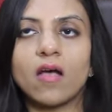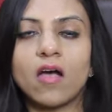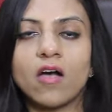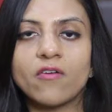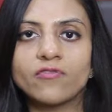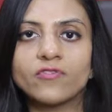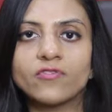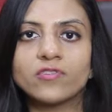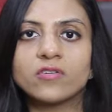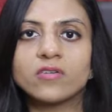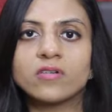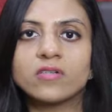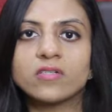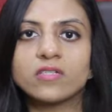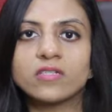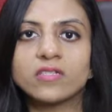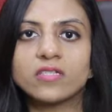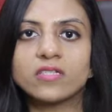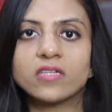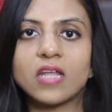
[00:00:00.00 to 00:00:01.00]
after,
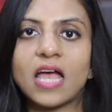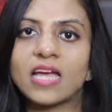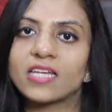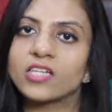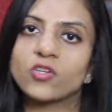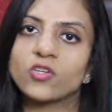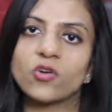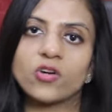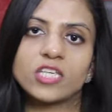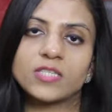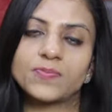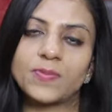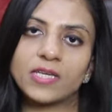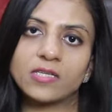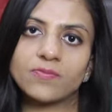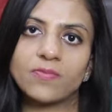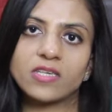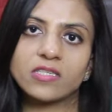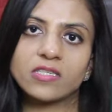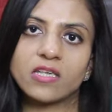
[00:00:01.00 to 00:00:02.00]
I did not
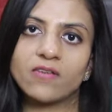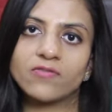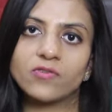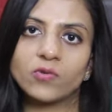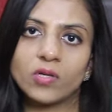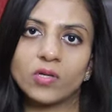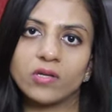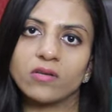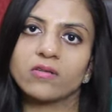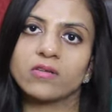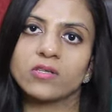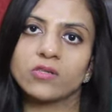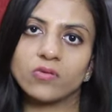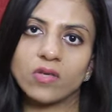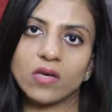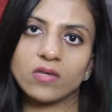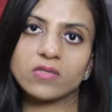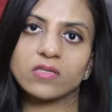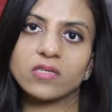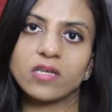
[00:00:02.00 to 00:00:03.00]
expect myself to clear in two
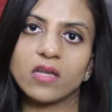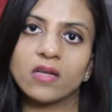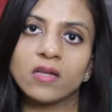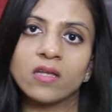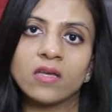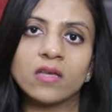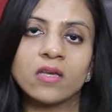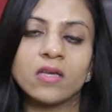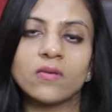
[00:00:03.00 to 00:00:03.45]
thousand ten